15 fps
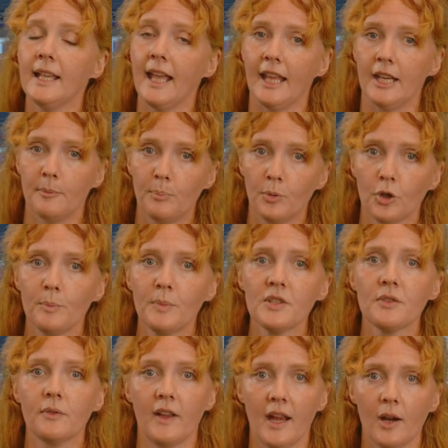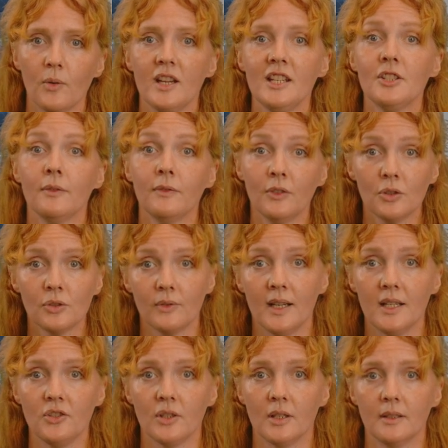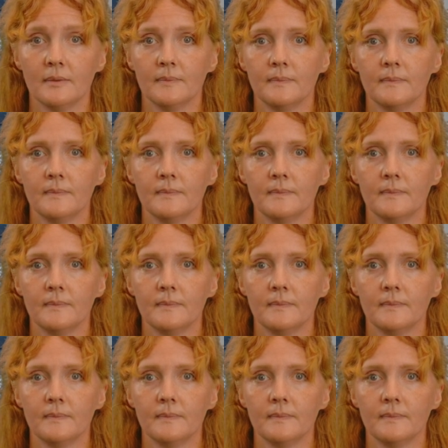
and the purpose of aeration filtration.